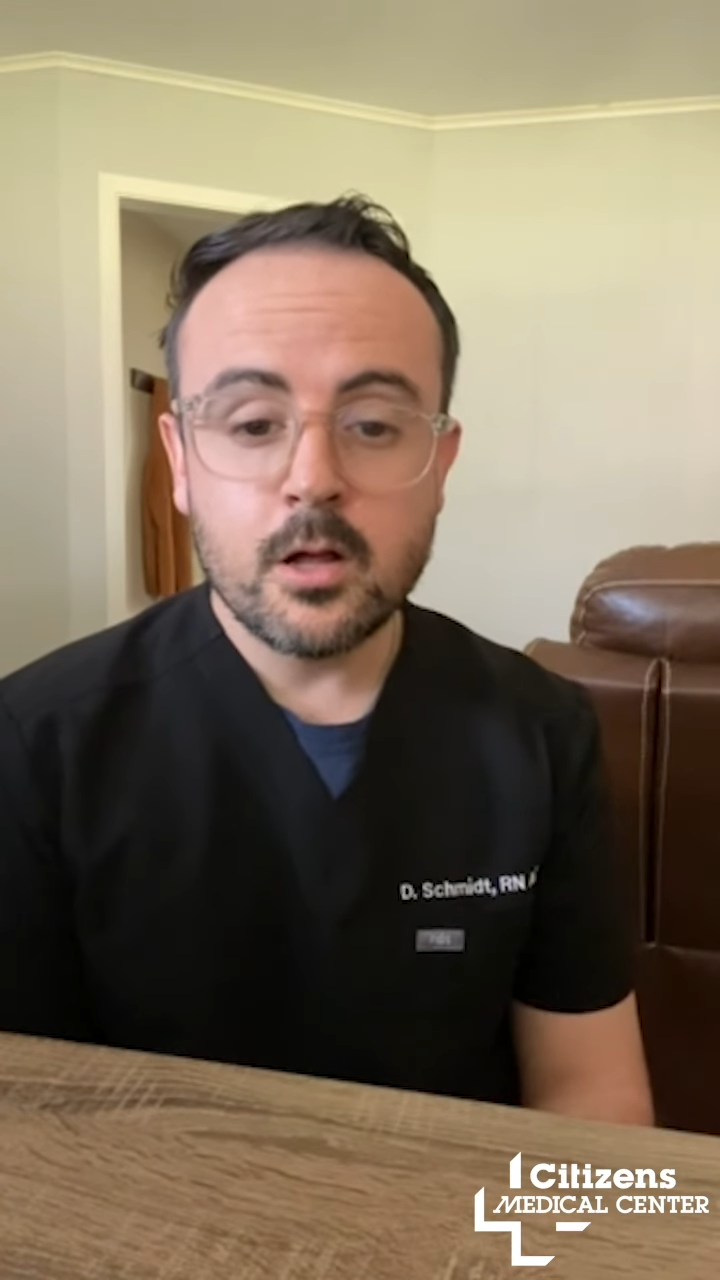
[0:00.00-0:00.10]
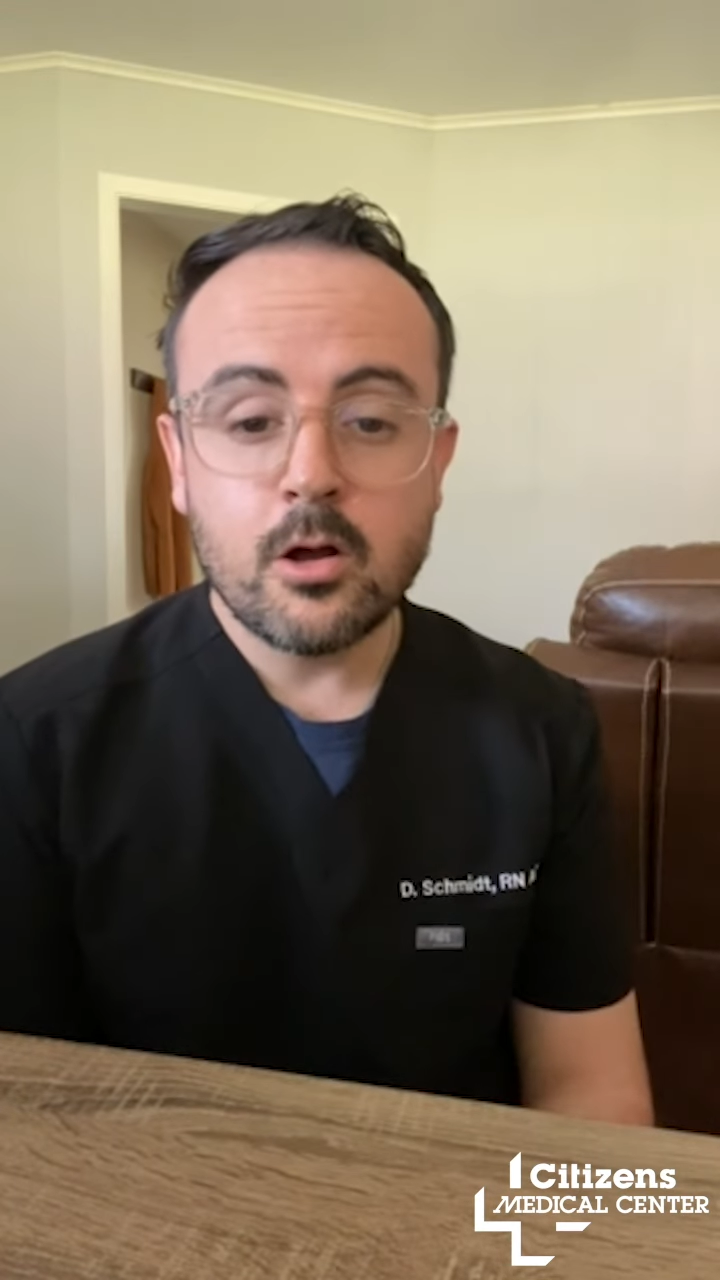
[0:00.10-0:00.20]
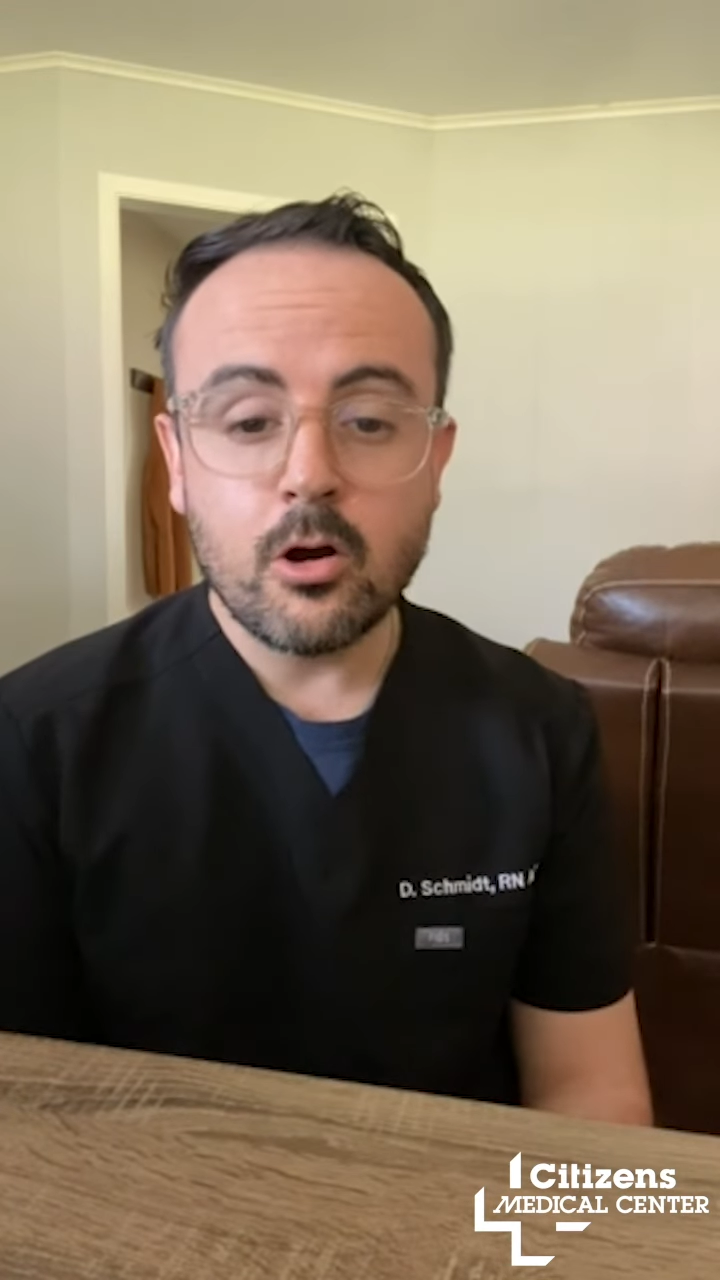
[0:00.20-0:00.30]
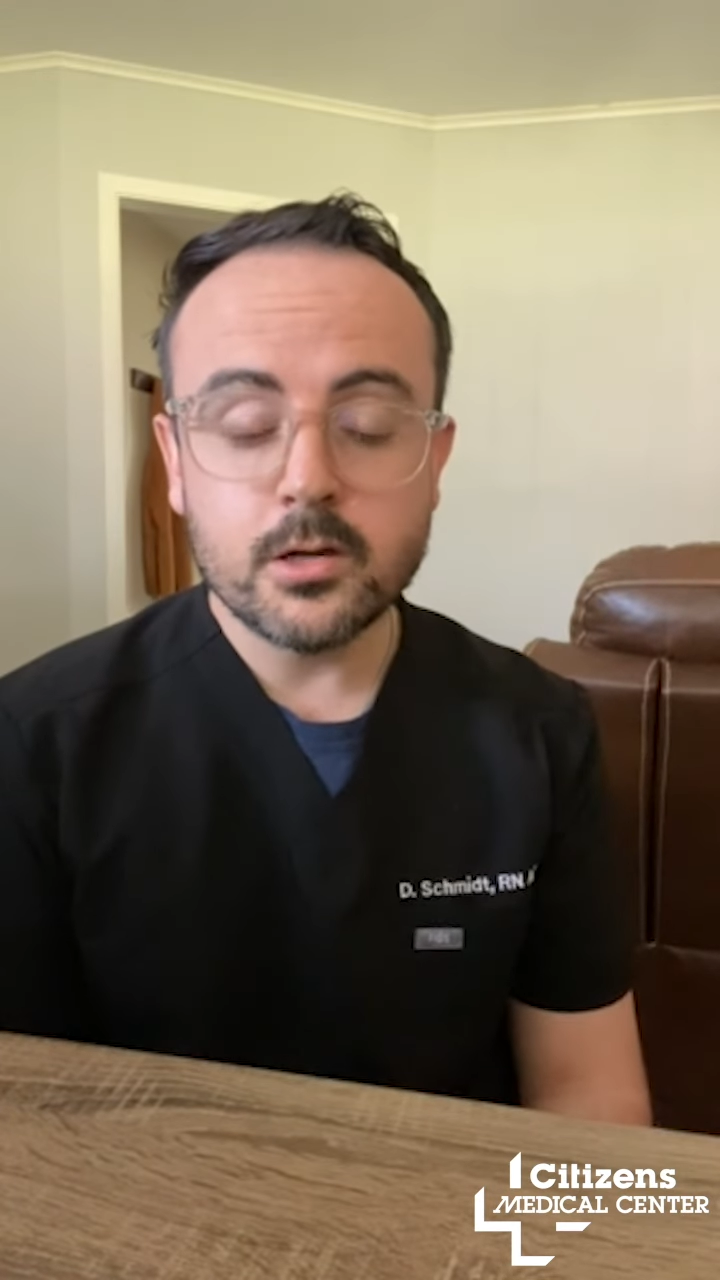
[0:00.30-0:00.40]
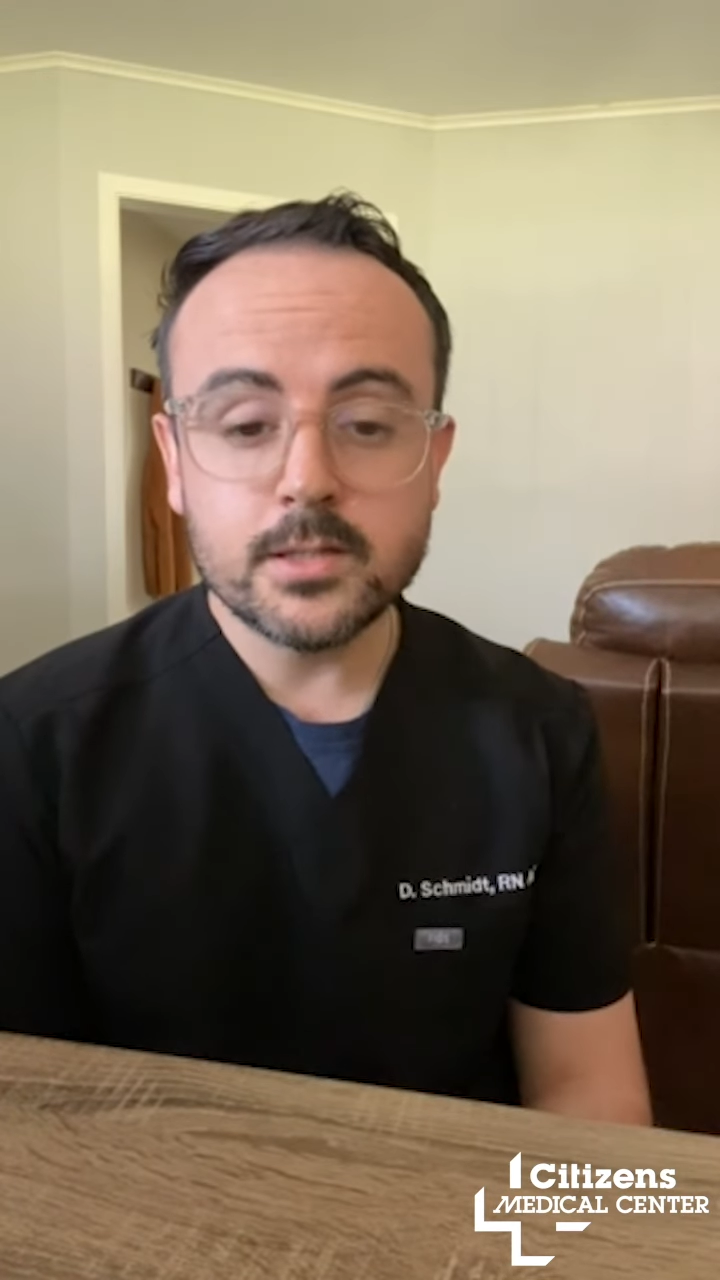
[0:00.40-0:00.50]

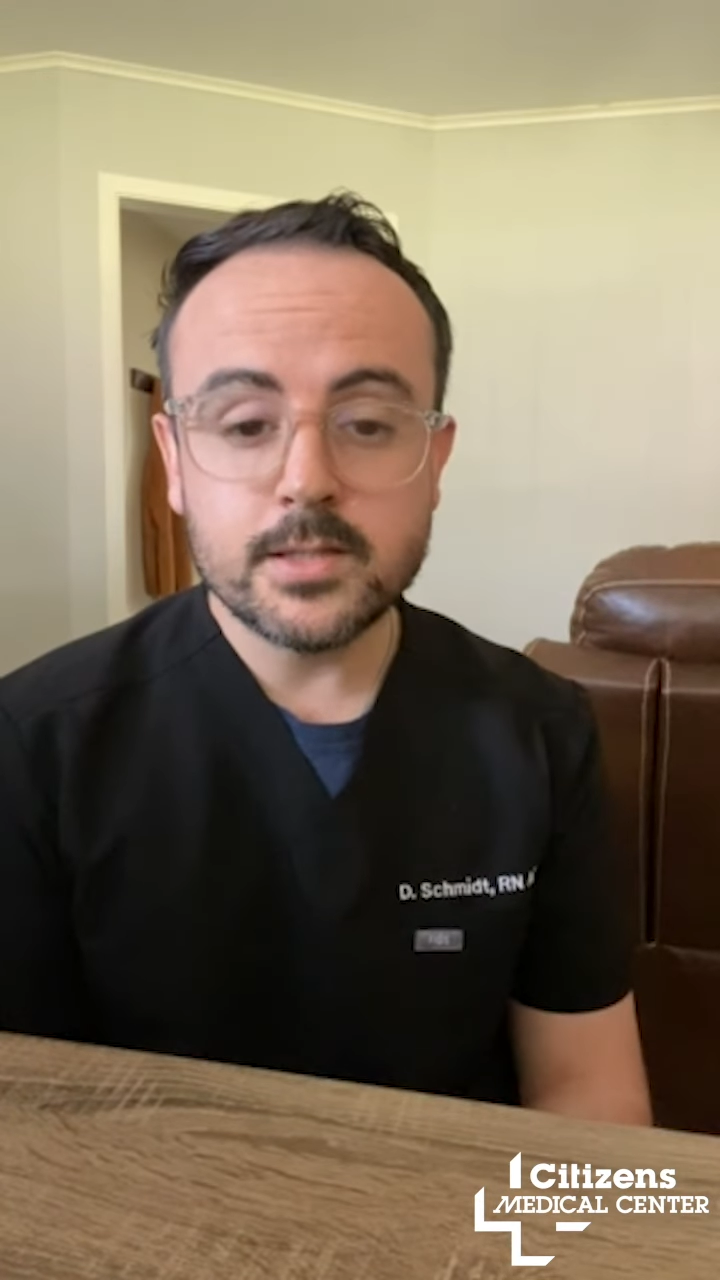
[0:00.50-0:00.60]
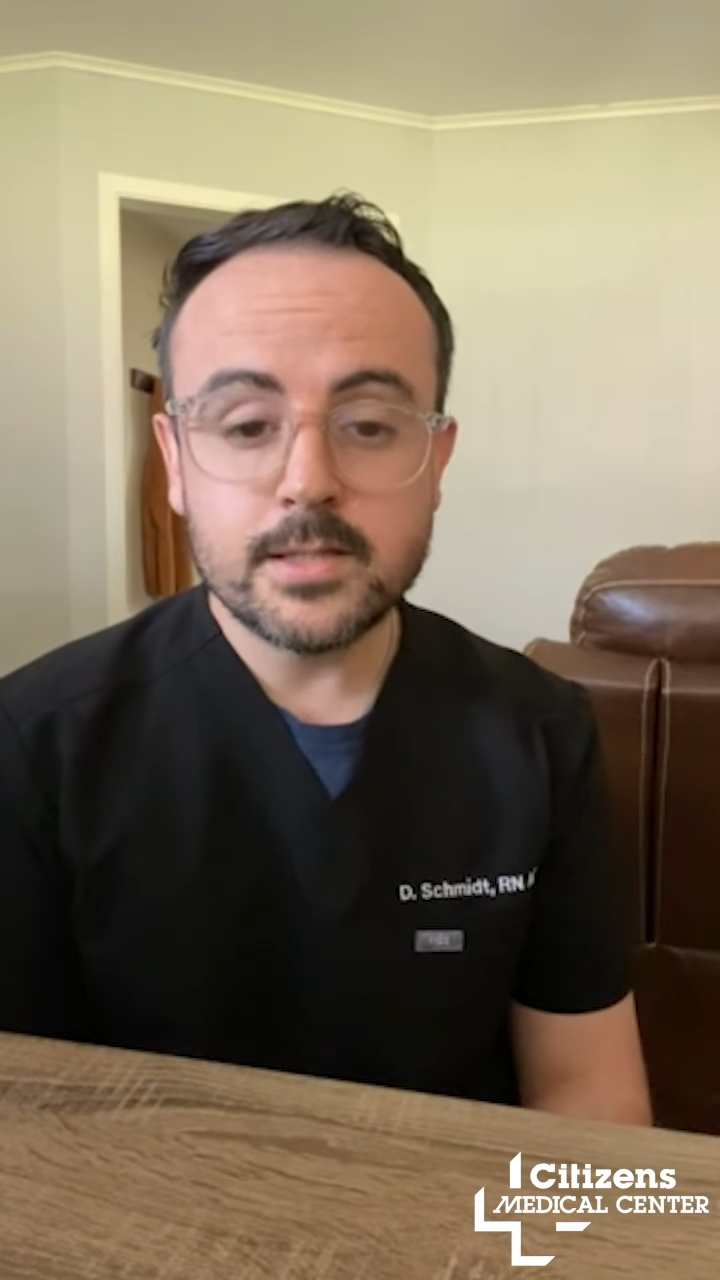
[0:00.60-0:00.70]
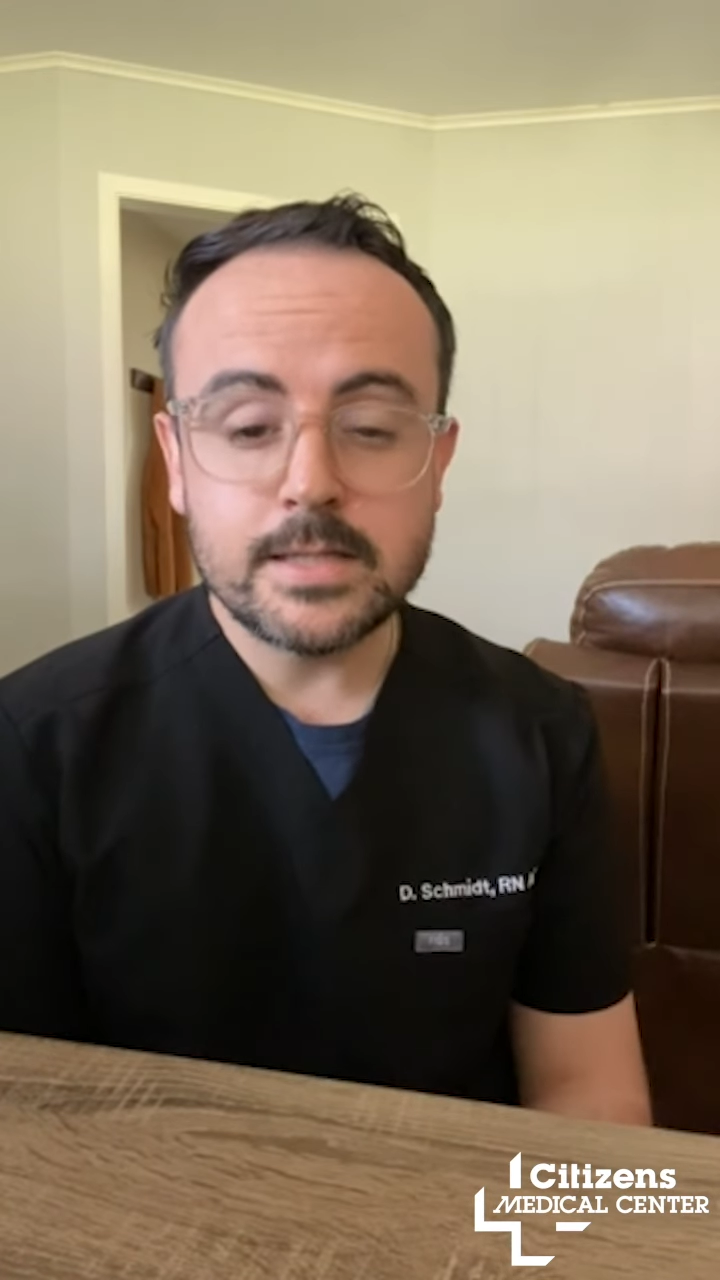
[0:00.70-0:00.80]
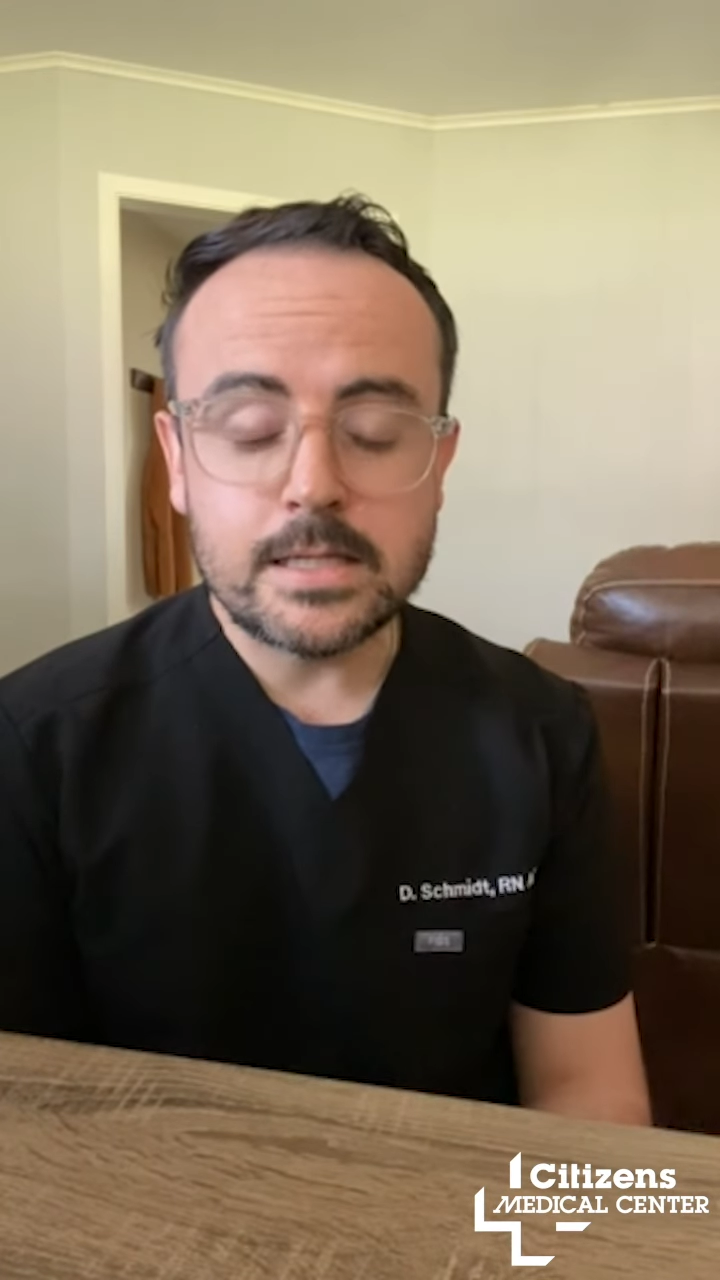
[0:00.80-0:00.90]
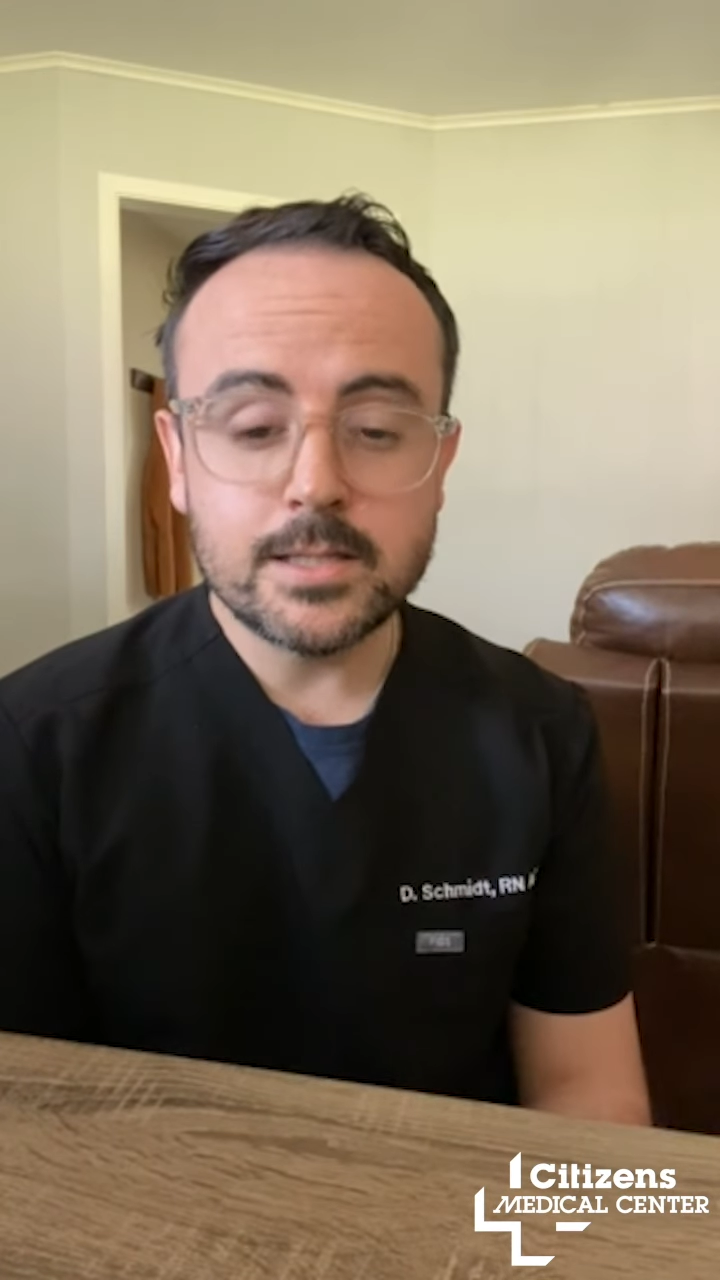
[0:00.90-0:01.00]
Heart disease is